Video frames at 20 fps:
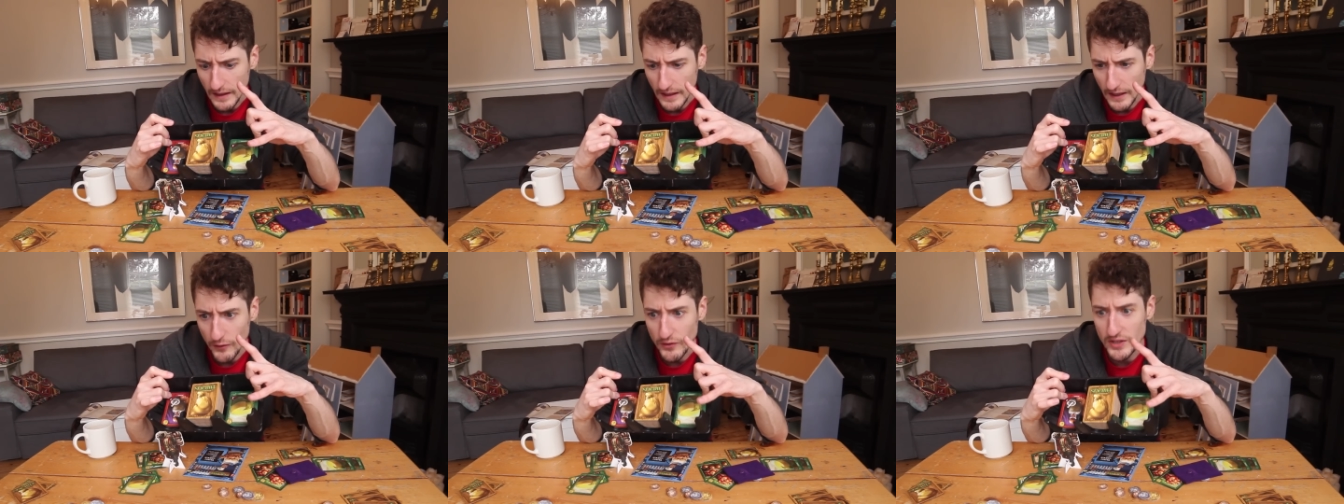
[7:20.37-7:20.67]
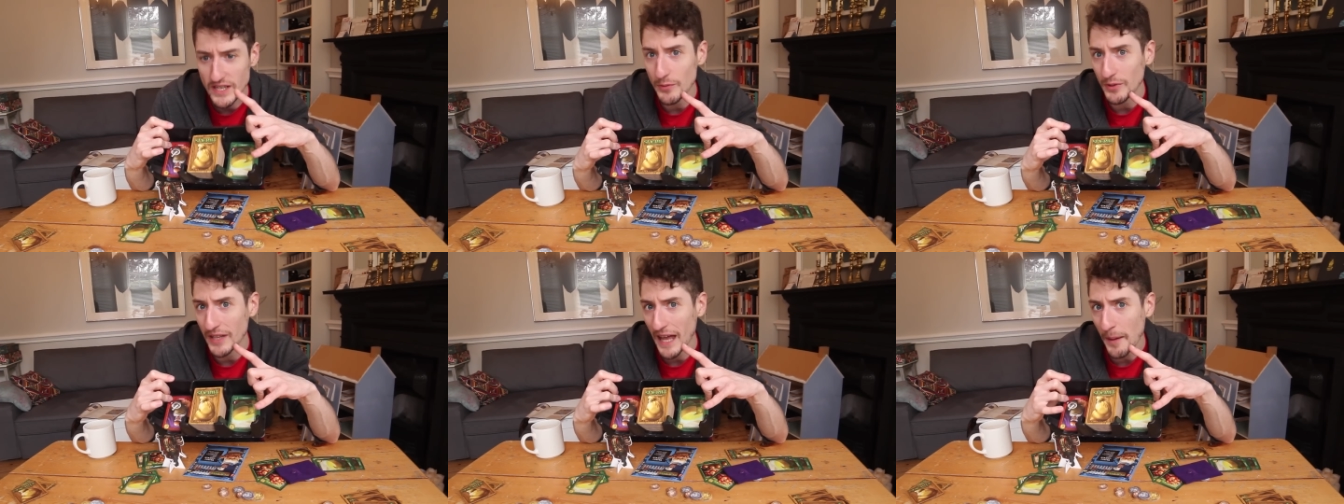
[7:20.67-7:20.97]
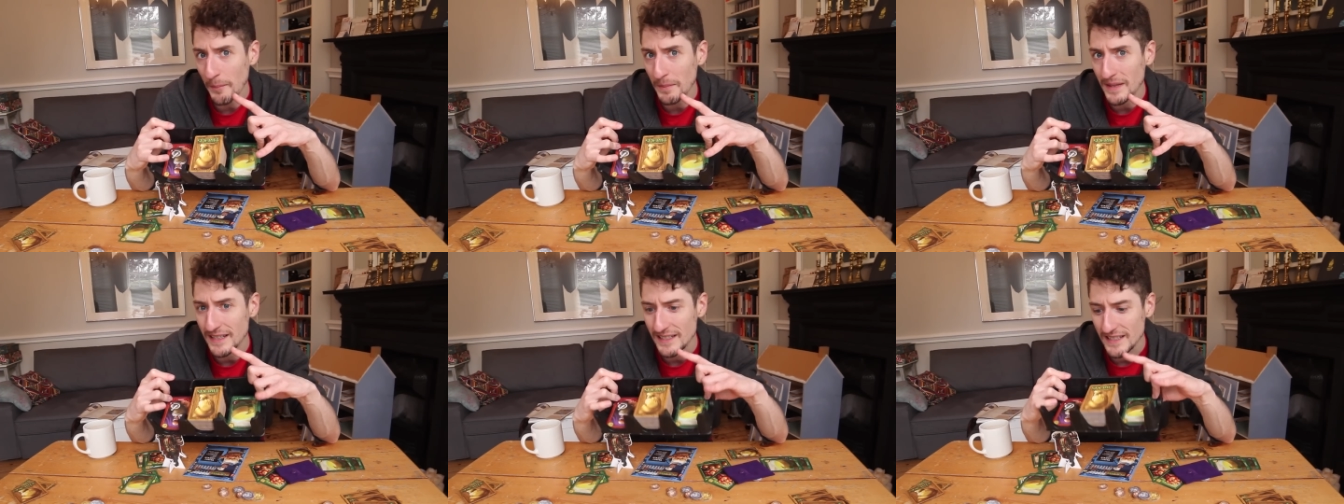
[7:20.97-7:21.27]
And obviously what
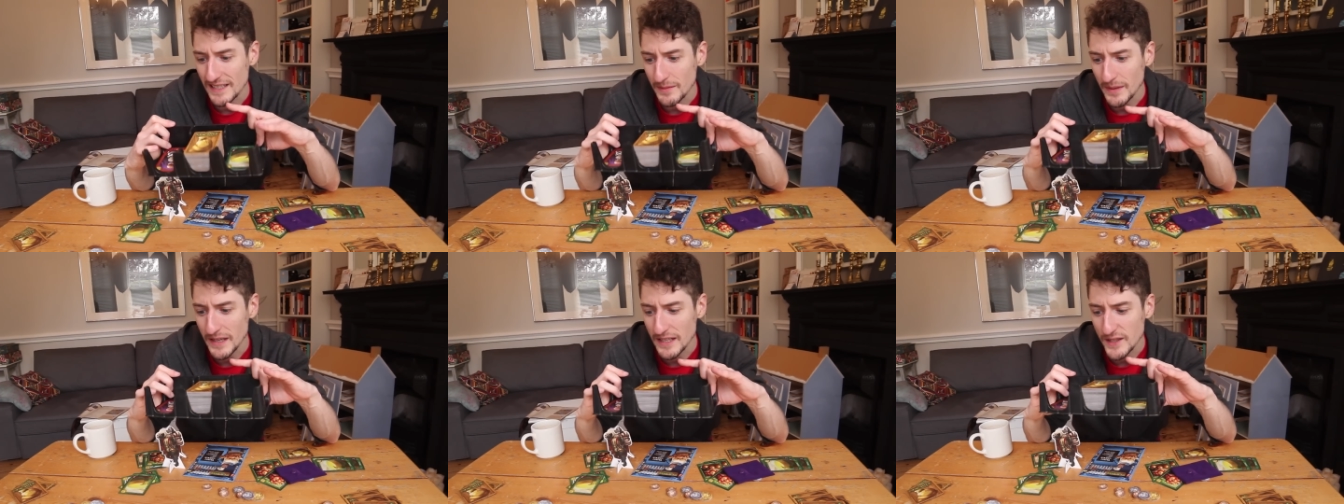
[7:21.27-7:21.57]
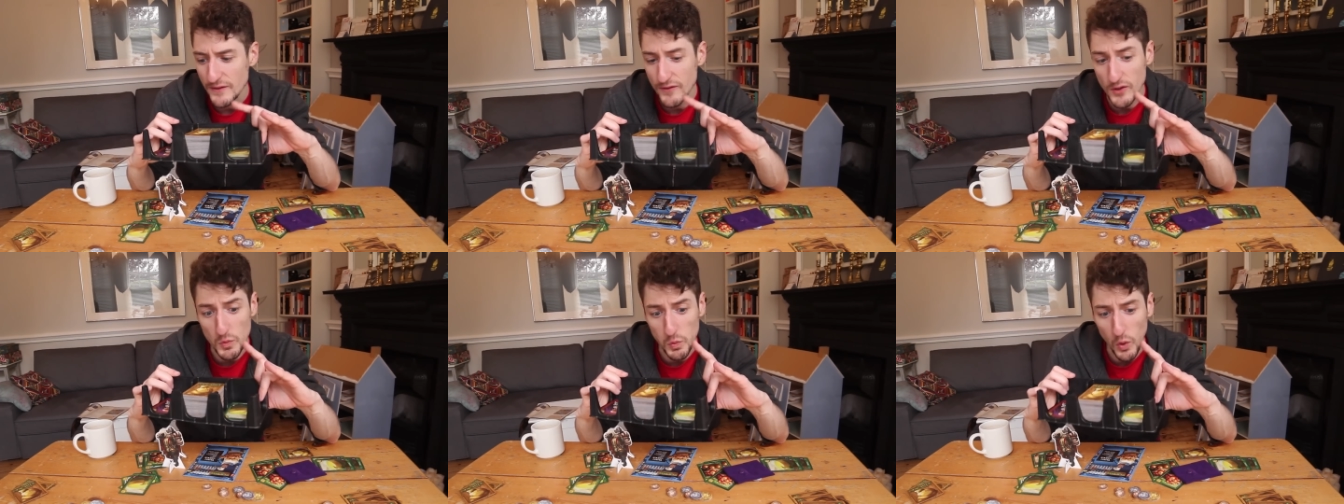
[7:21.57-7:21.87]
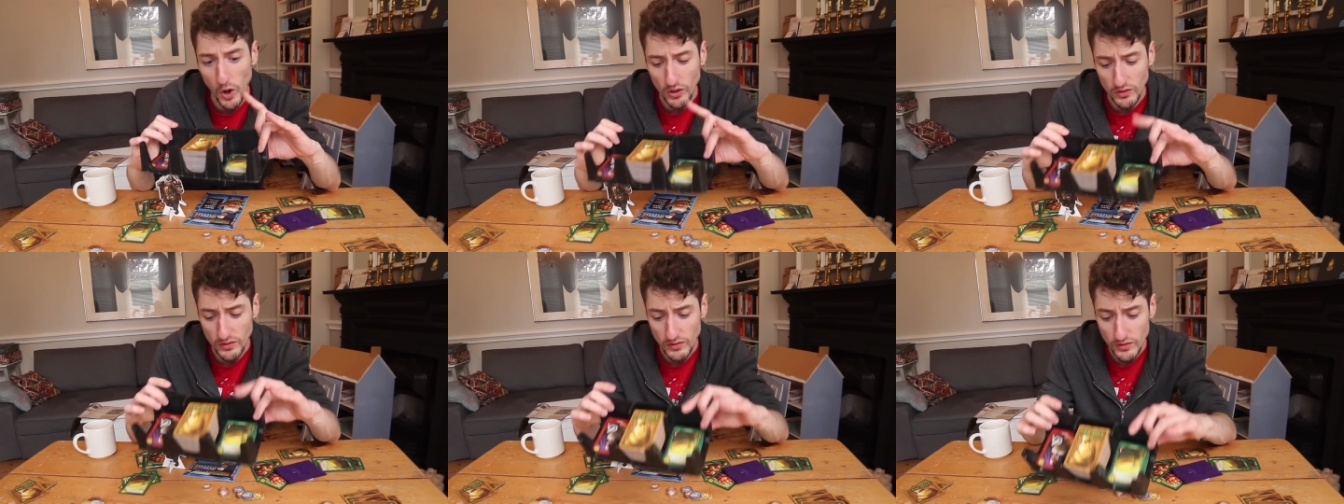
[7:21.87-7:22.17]
that means is it means if you
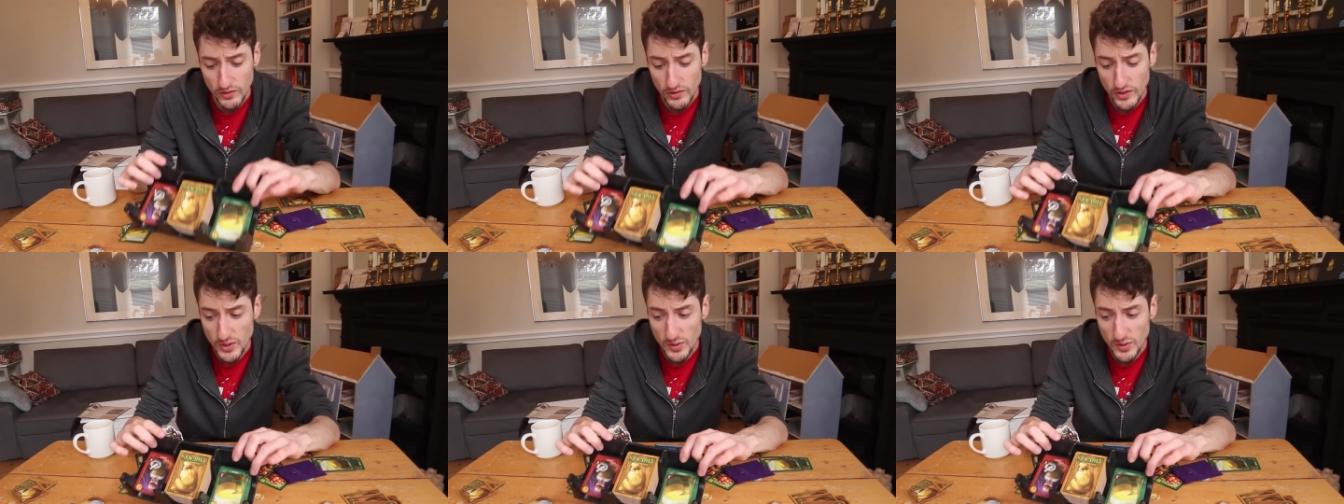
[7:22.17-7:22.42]
want,